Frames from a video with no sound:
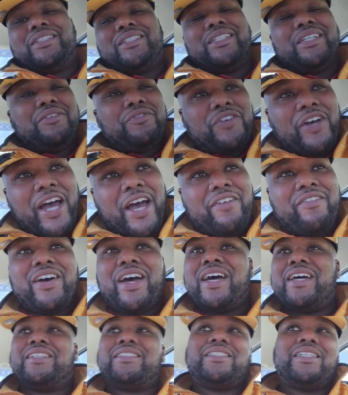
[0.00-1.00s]
The
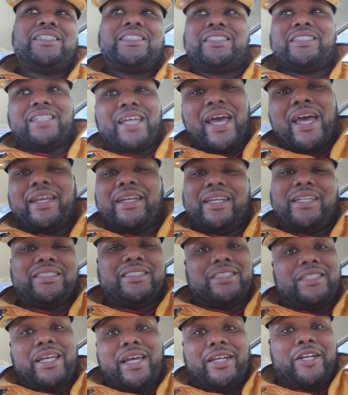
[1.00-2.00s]
T5i is this and that and
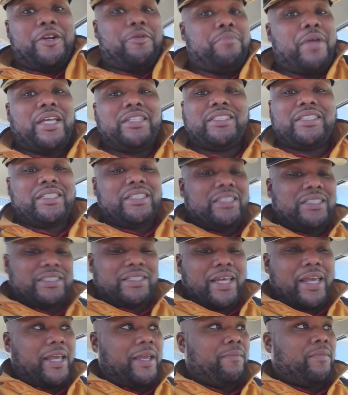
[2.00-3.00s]
this and that, and they're basically the
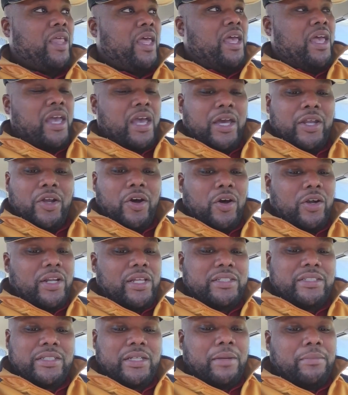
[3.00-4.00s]
same and all this.